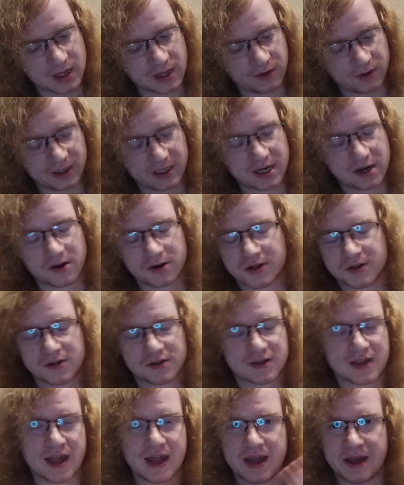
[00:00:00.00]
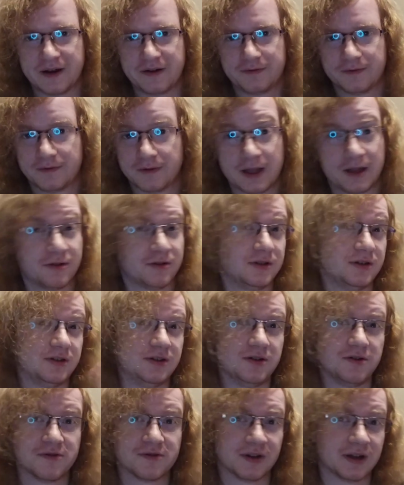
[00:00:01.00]
how like characters how you could
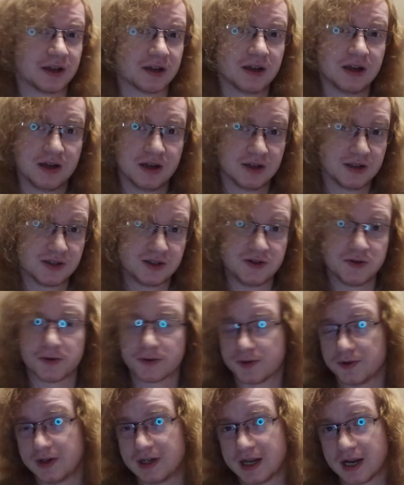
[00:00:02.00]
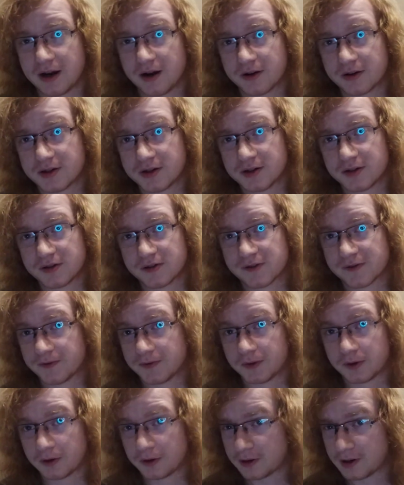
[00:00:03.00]
use like two or three characters
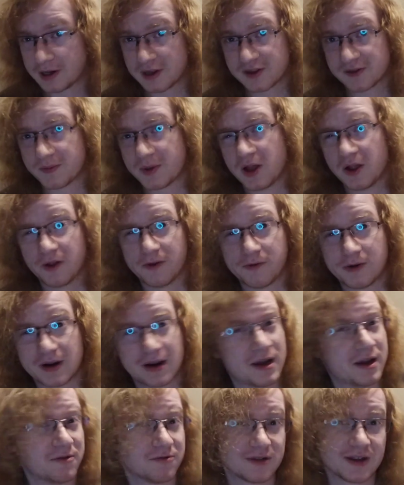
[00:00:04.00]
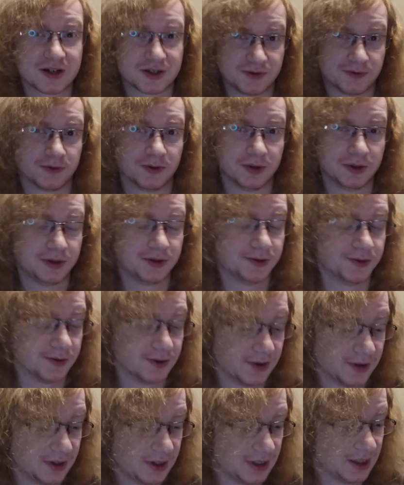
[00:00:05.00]
for a spell and whatnot. It was actually really
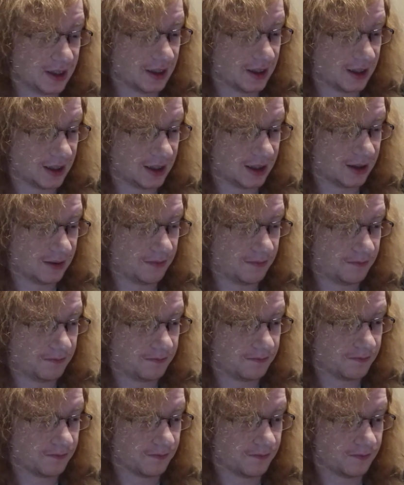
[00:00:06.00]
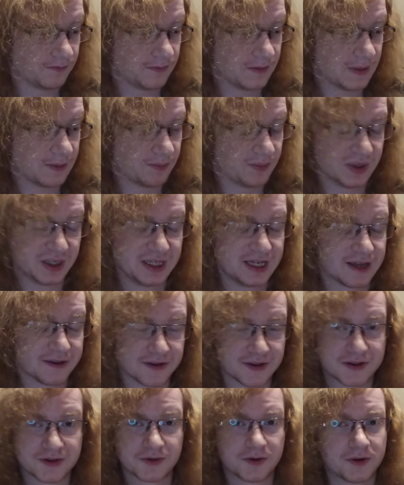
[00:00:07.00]
cool. Um, but yeah,
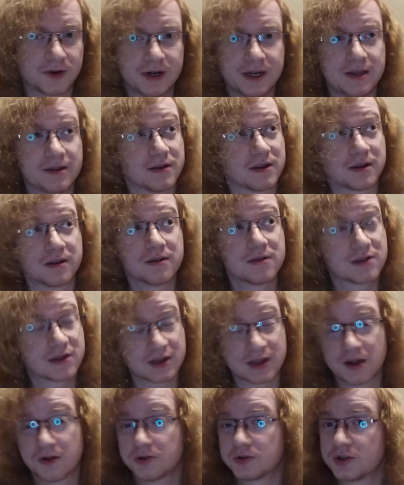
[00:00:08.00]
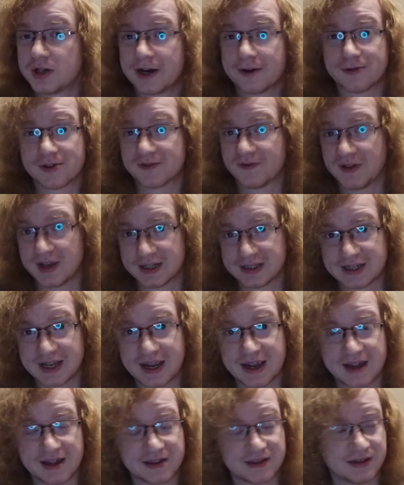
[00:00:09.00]
the story, the soundtrack was
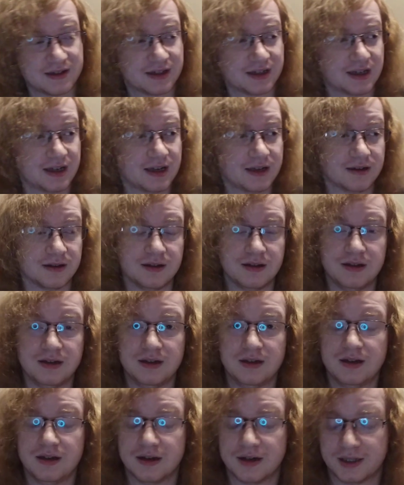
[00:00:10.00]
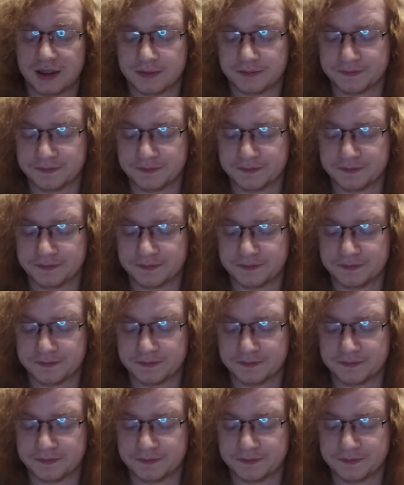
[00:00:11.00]
fantastic, and the